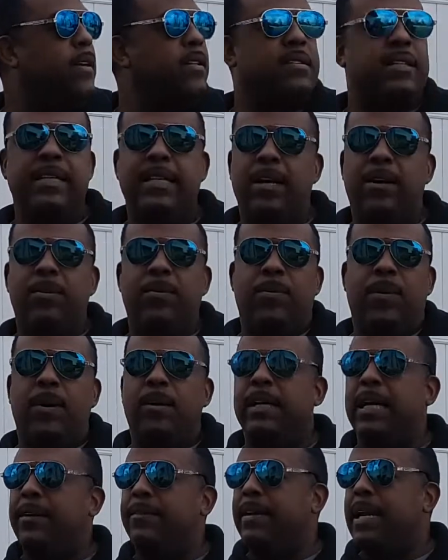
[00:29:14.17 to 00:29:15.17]
of us that go to
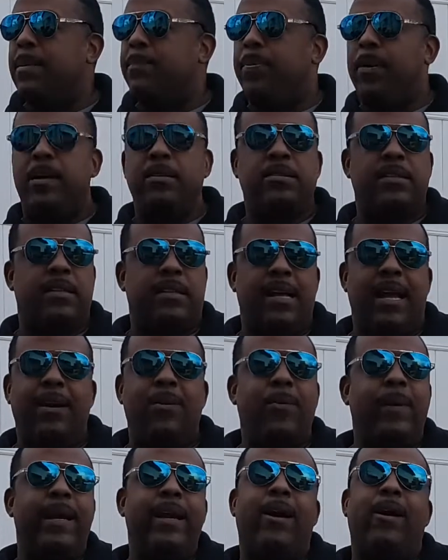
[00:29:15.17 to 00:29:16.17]
work every day punch the
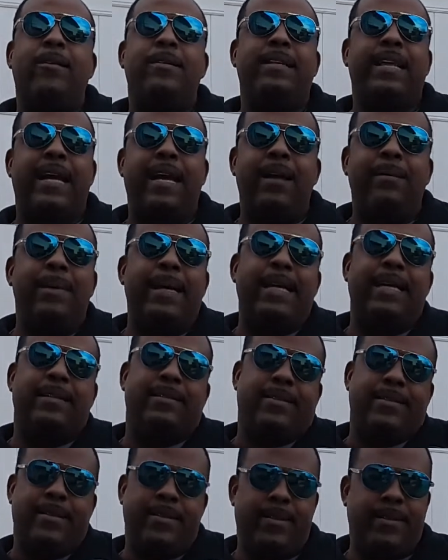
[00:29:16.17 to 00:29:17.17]
clock, we are
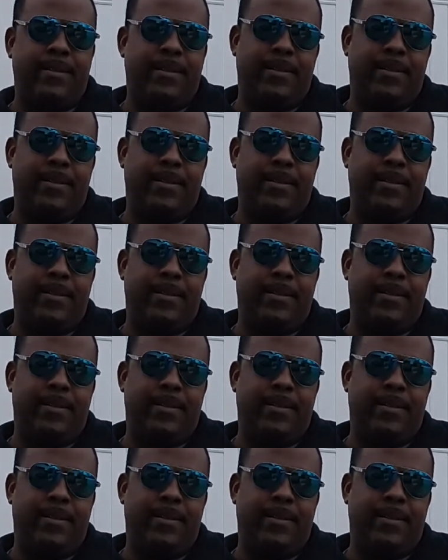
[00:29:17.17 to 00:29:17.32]
dummies.